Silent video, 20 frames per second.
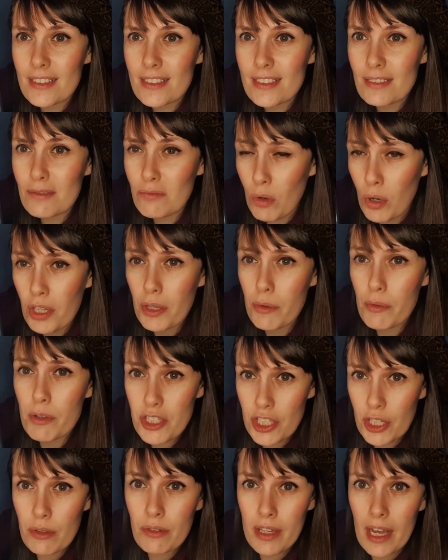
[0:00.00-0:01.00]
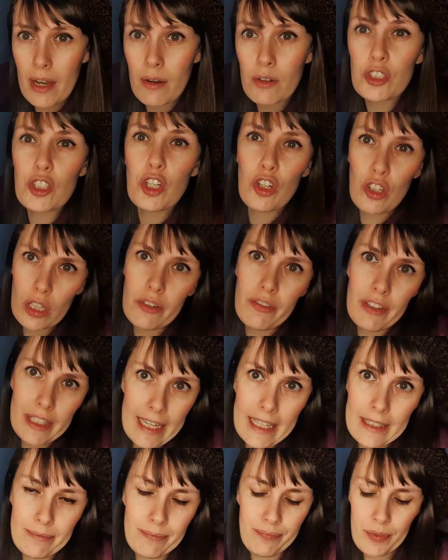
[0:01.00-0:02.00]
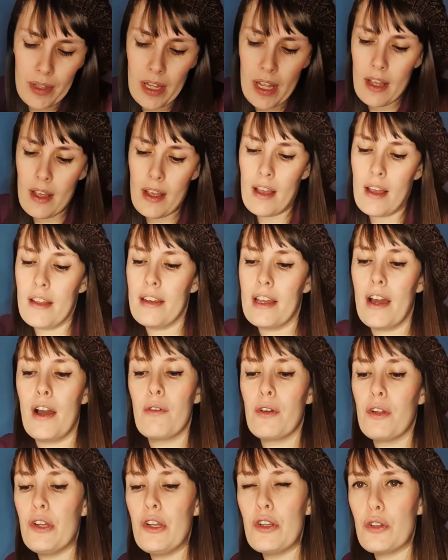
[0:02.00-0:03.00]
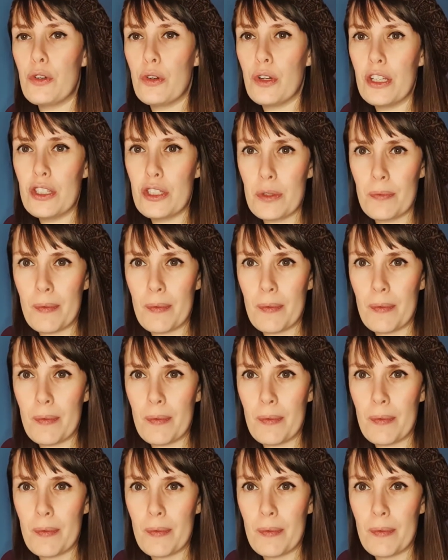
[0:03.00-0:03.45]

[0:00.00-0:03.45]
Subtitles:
what you would do now is colour it in. Now I'm going to show you some